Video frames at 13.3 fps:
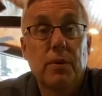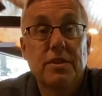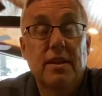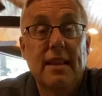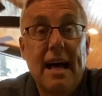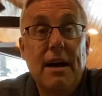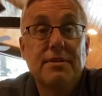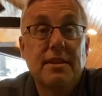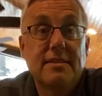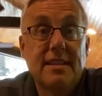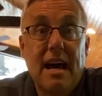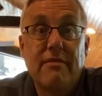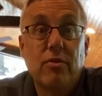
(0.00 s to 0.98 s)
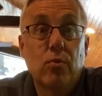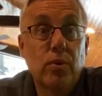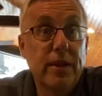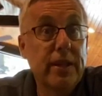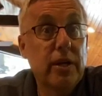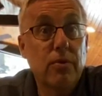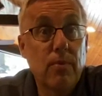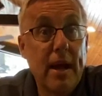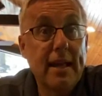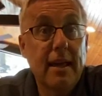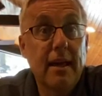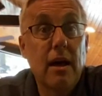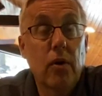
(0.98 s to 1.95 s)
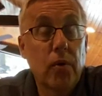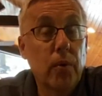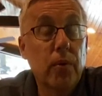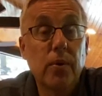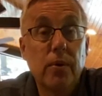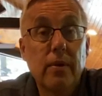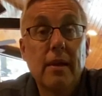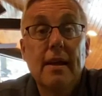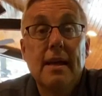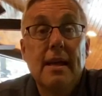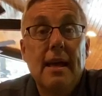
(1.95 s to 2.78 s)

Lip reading: which allows us to have a really good ranking on Google